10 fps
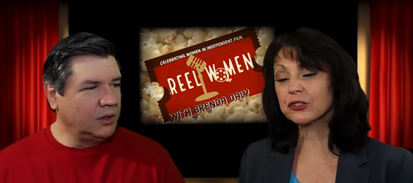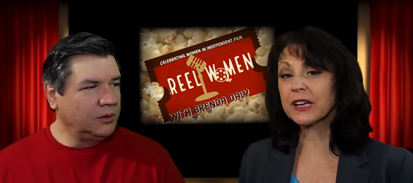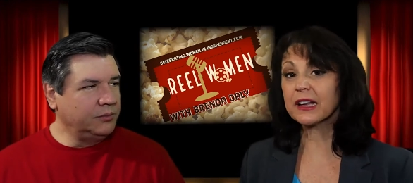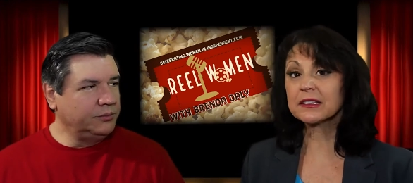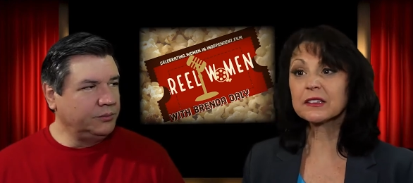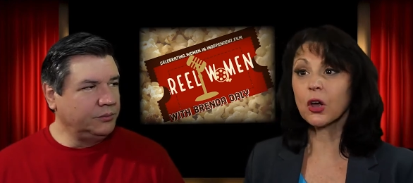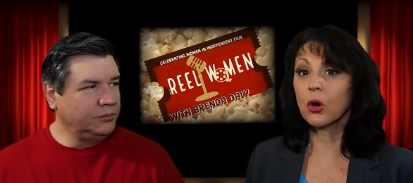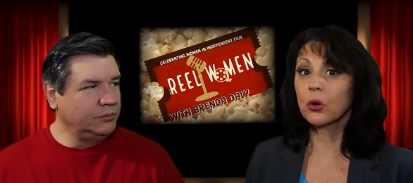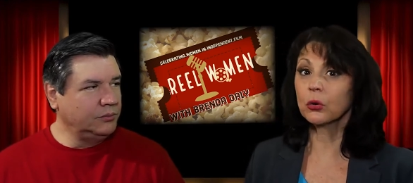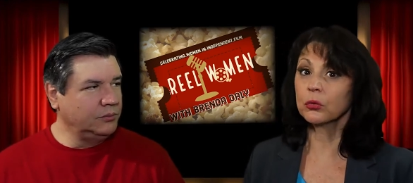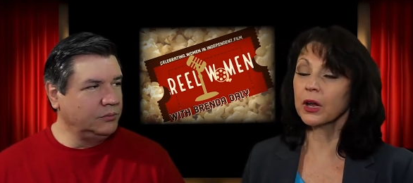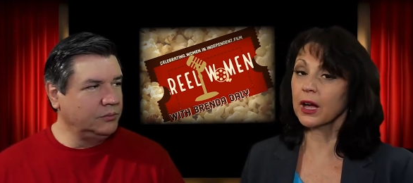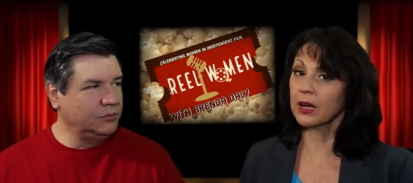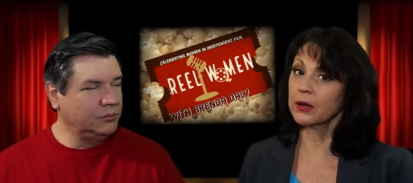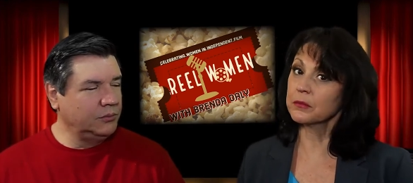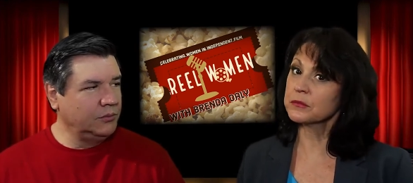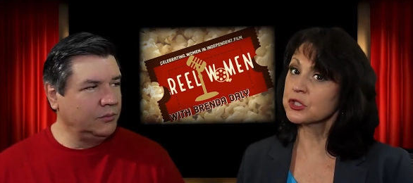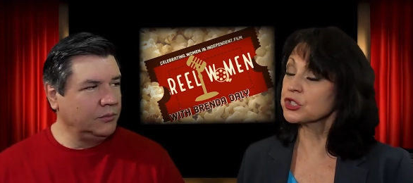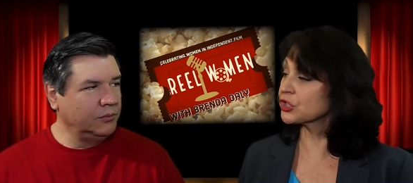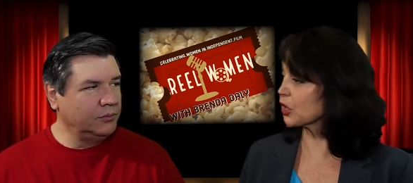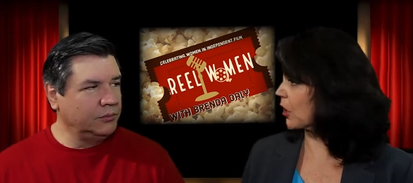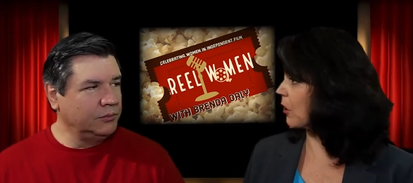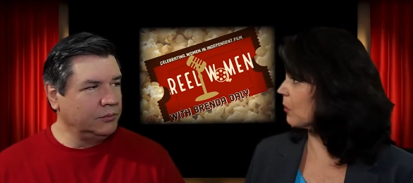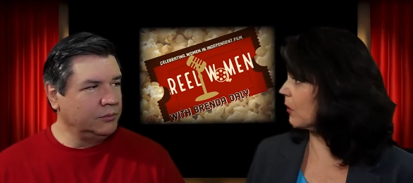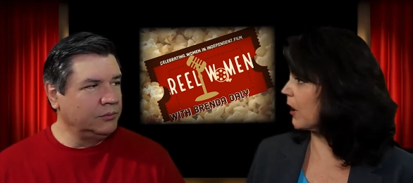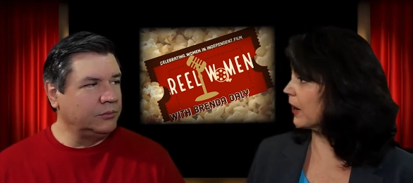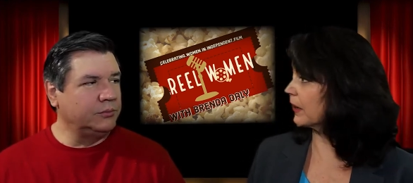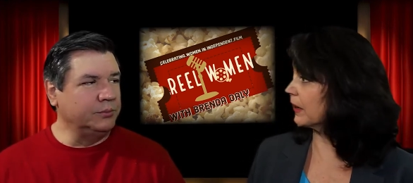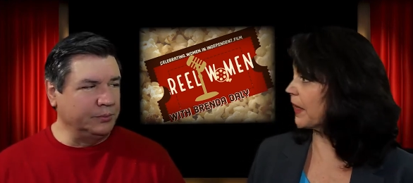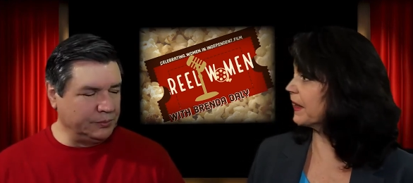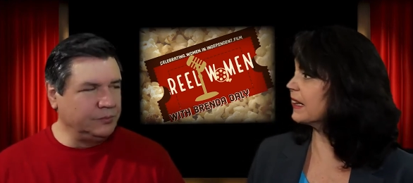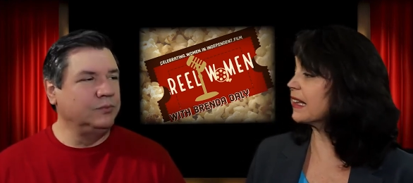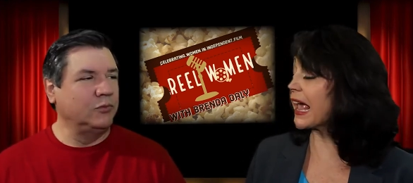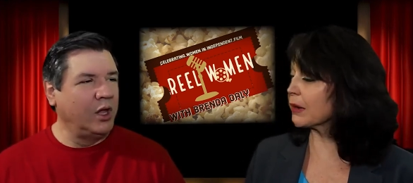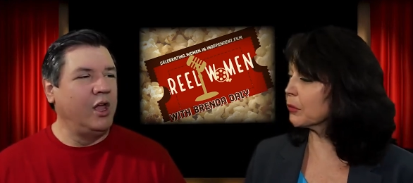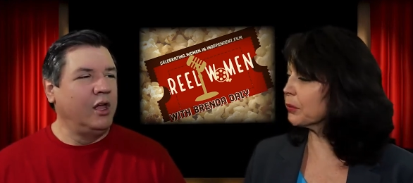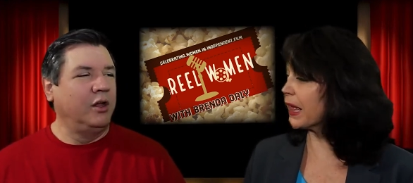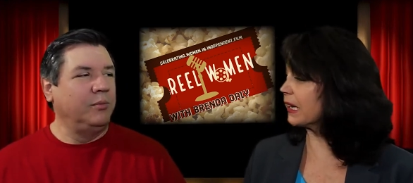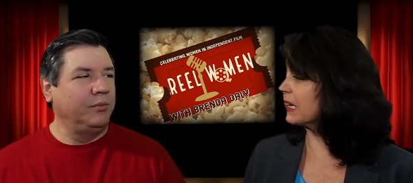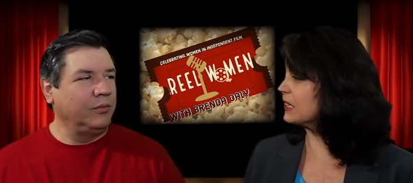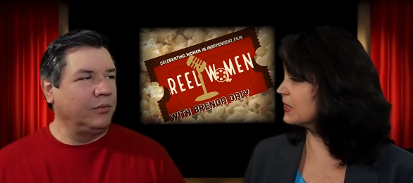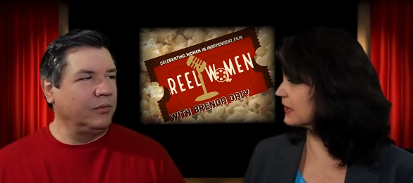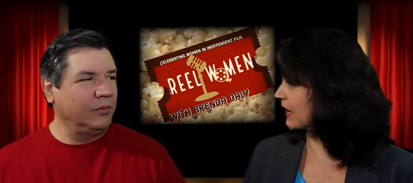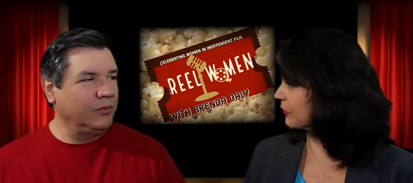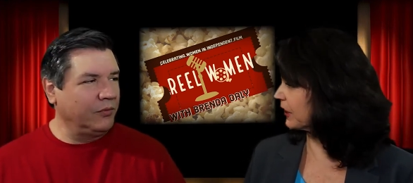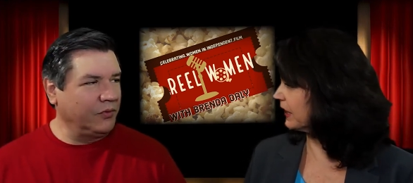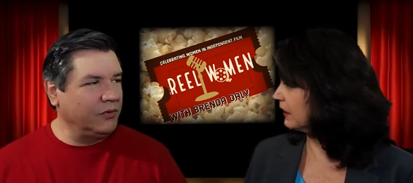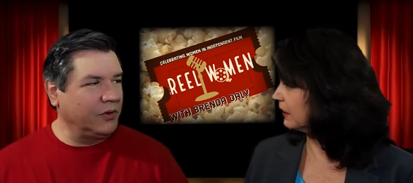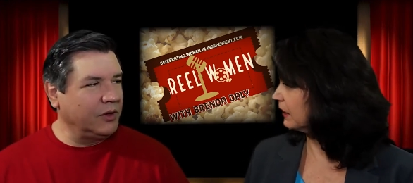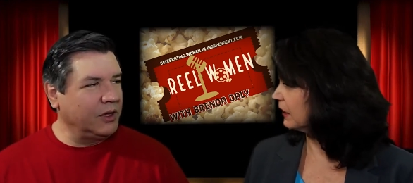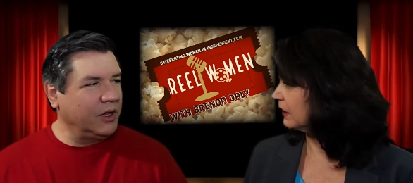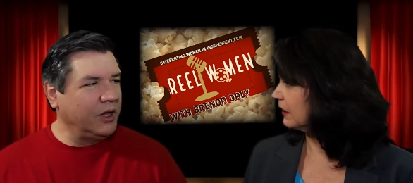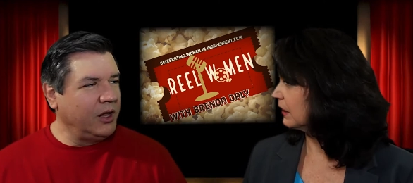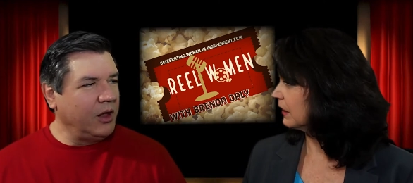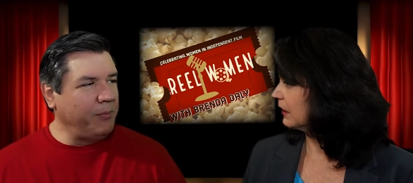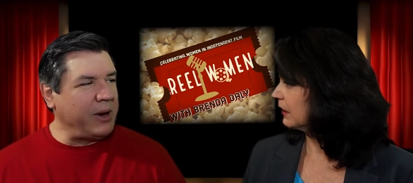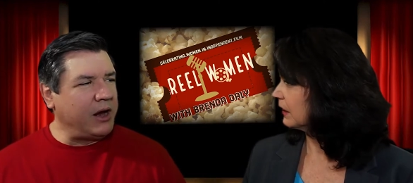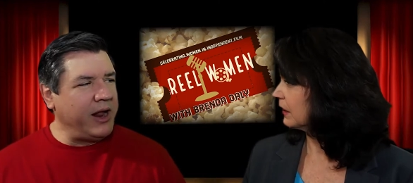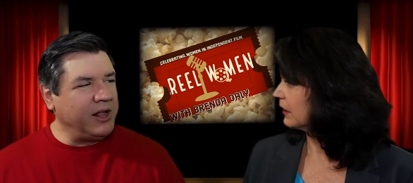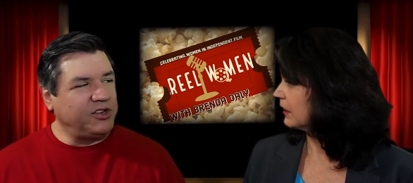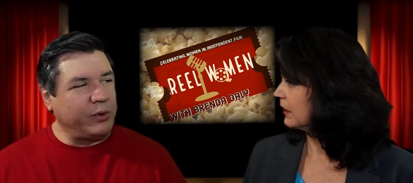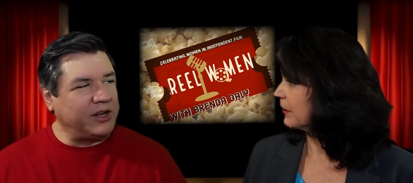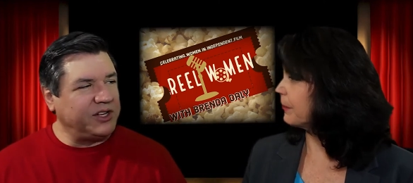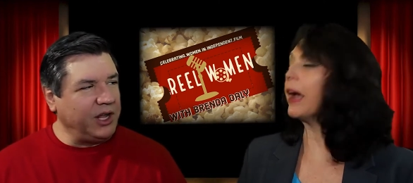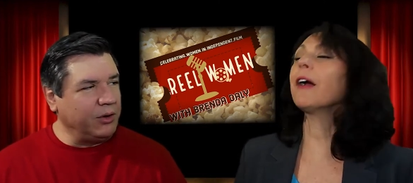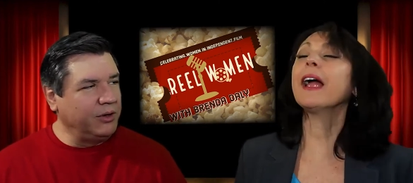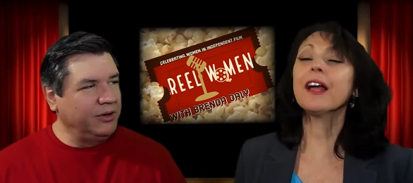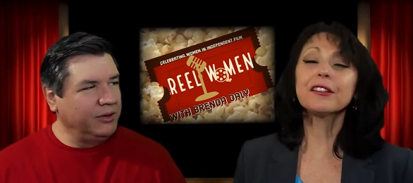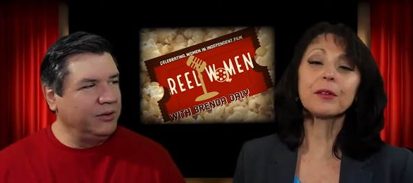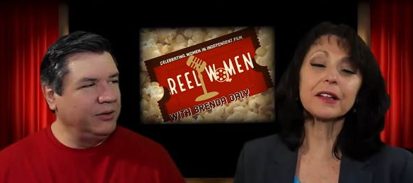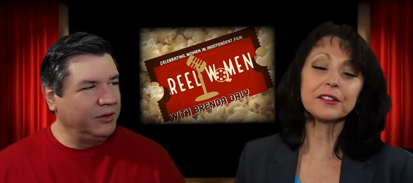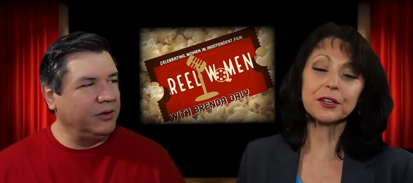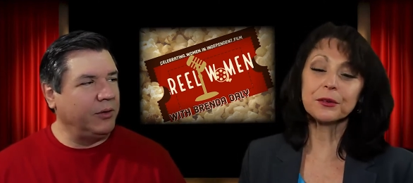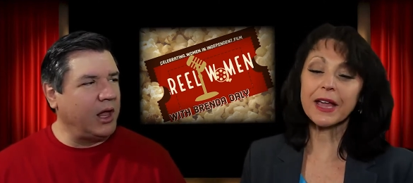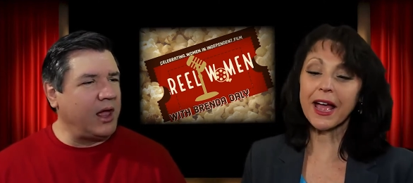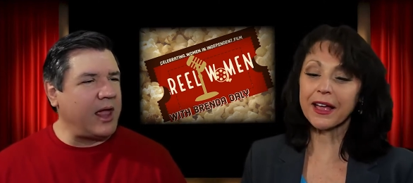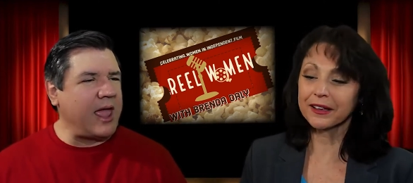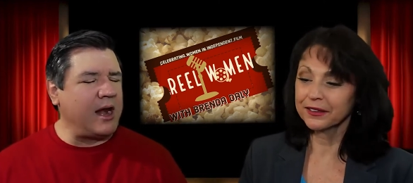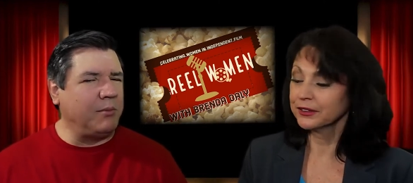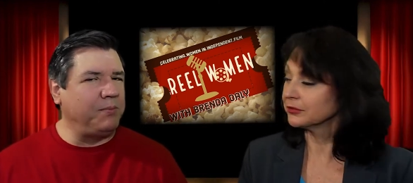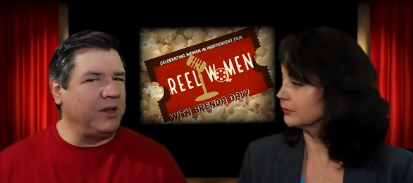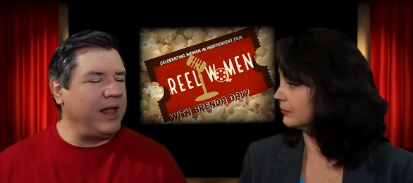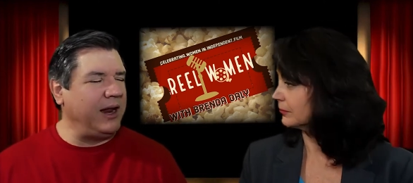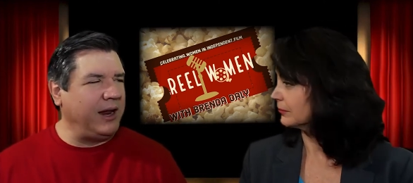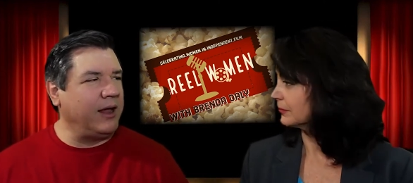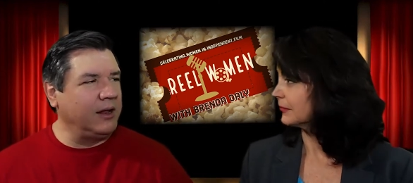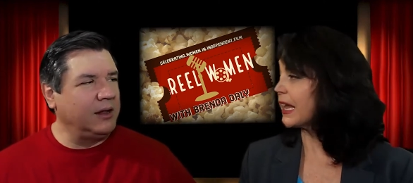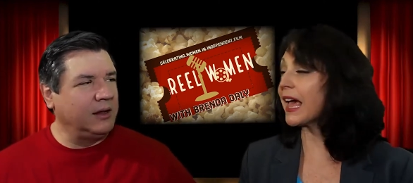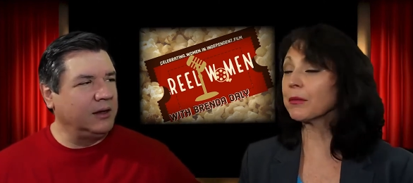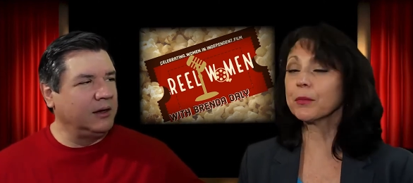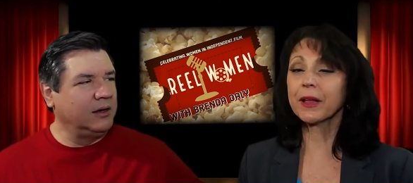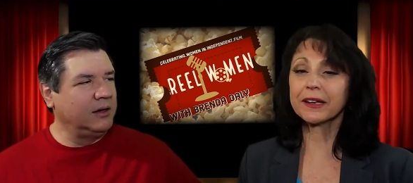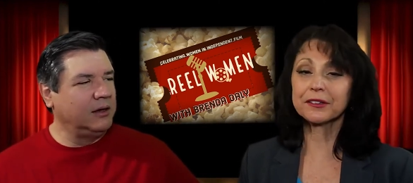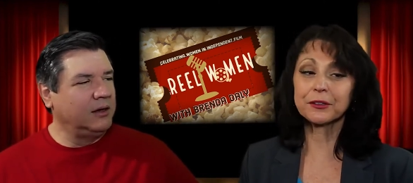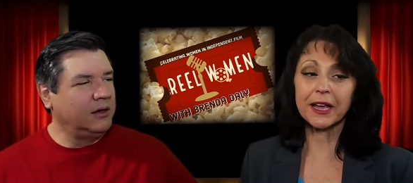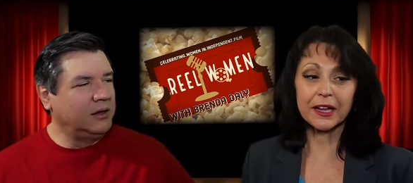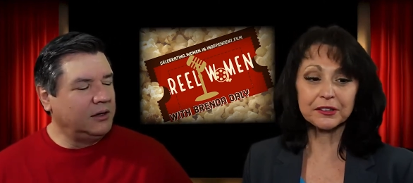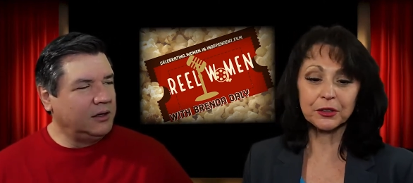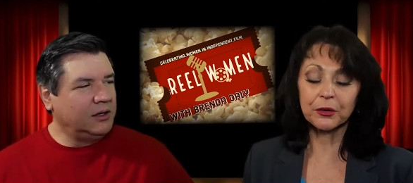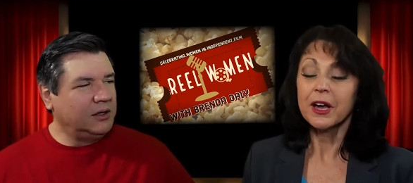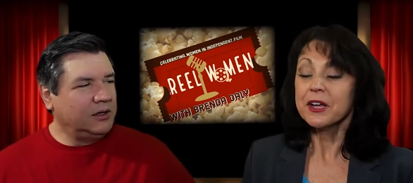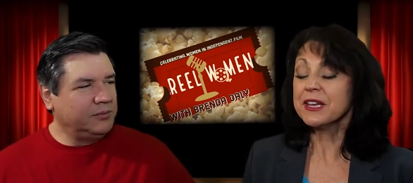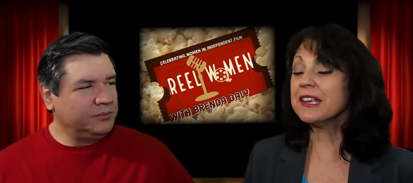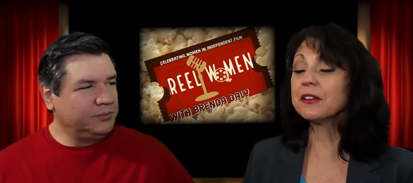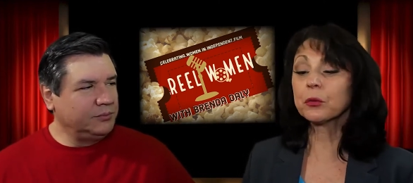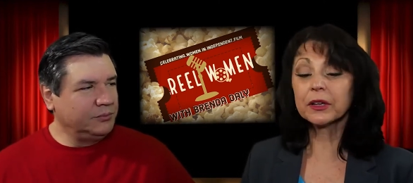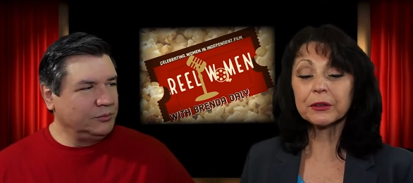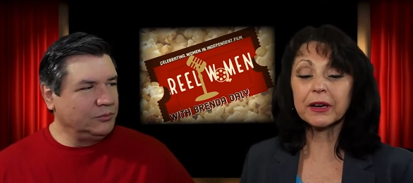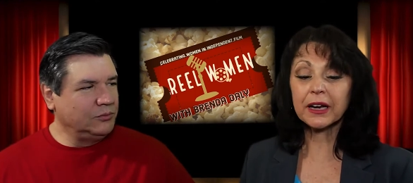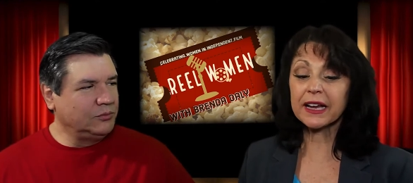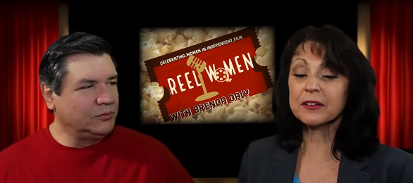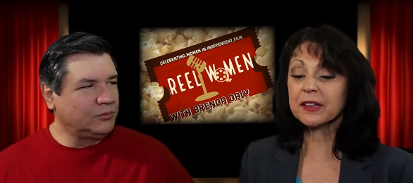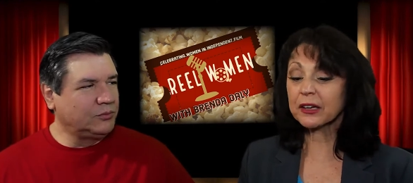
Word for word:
Speaker 1: actually has his own um, show on, mm-hmm. I think it's Animal Planet and Discovery.
Speaker 2: Uh, Bare Hands Rescue. Bare
Speaker 1: Hands Rescue, yeah.
Speaker 2: Animal Planet, yeah.
Speaker 1: Animal Planet. So yeah, so he's a really great guy. He was